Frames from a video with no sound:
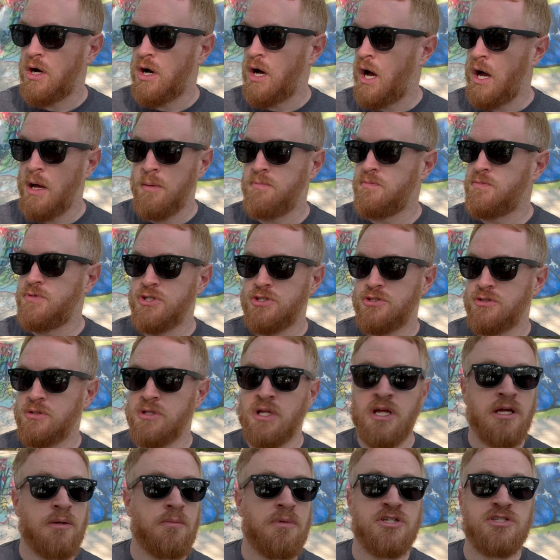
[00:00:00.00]
I'm just
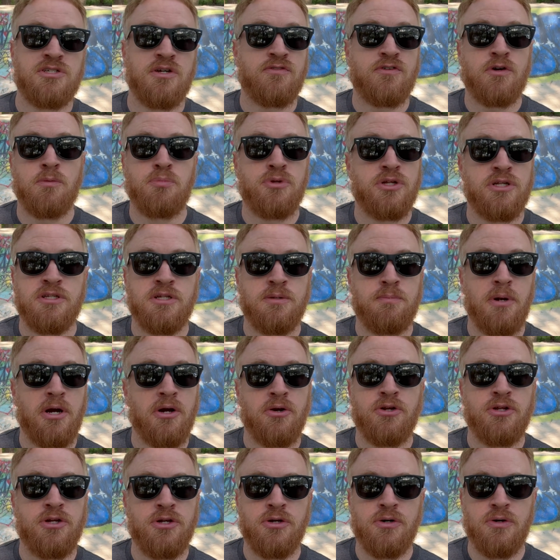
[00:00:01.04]
laying myself completely bare
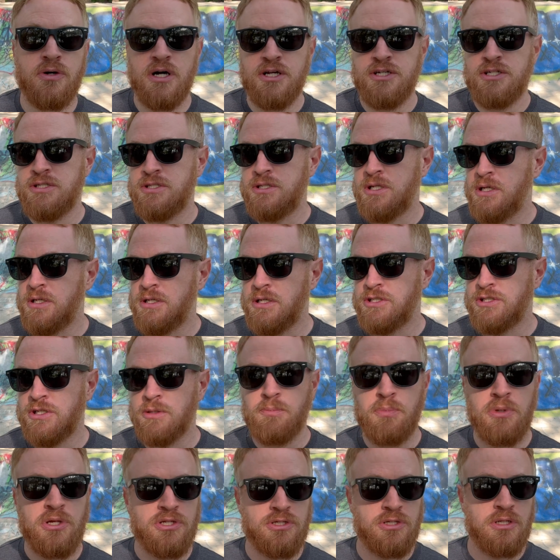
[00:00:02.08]
to you. I just think it's a
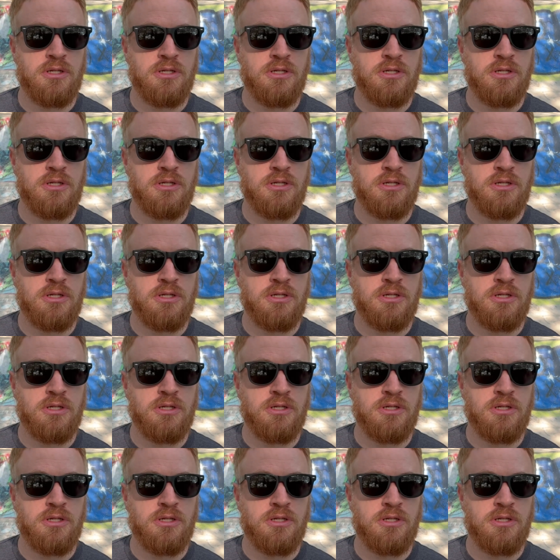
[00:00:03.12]
bit